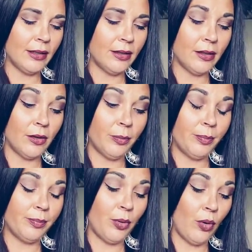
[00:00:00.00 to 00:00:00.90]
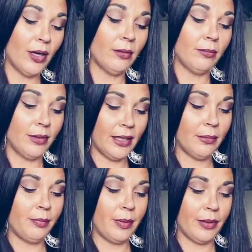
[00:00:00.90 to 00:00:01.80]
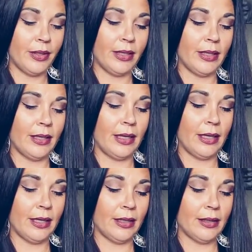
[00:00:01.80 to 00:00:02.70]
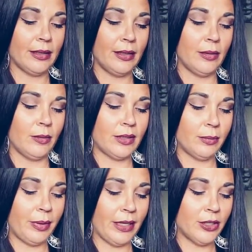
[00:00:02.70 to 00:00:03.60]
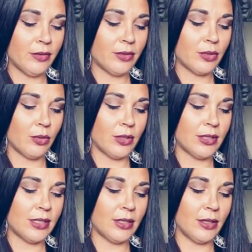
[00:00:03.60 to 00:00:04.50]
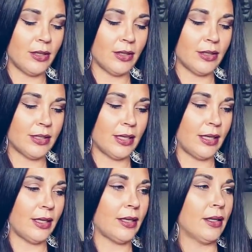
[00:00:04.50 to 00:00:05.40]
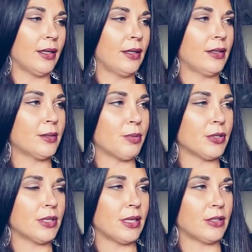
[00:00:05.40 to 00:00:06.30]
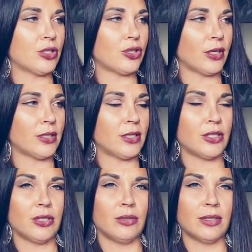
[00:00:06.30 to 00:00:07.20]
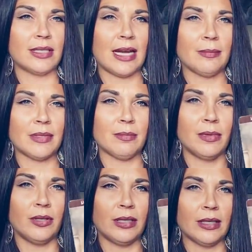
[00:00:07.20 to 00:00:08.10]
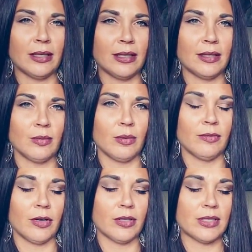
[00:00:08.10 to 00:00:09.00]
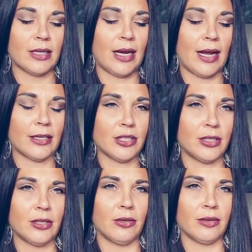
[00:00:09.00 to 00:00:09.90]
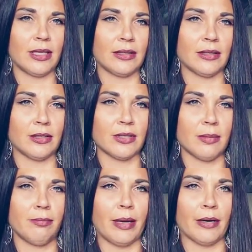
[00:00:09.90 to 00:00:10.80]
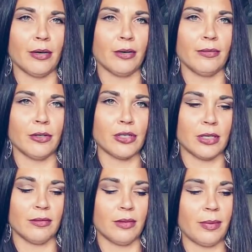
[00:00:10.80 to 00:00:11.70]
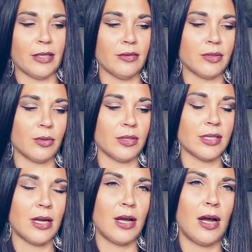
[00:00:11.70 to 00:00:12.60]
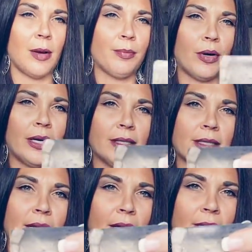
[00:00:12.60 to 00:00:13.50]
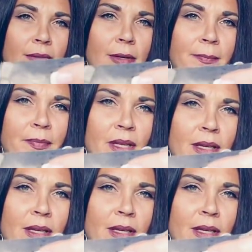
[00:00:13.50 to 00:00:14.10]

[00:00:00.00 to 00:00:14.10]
you know, point blank period. And with the Page of Swords here, it's like this person has trust issues times a million in the reverse. I actually don't think that there's a better version of the Page of Swords. Upright, it's kind of a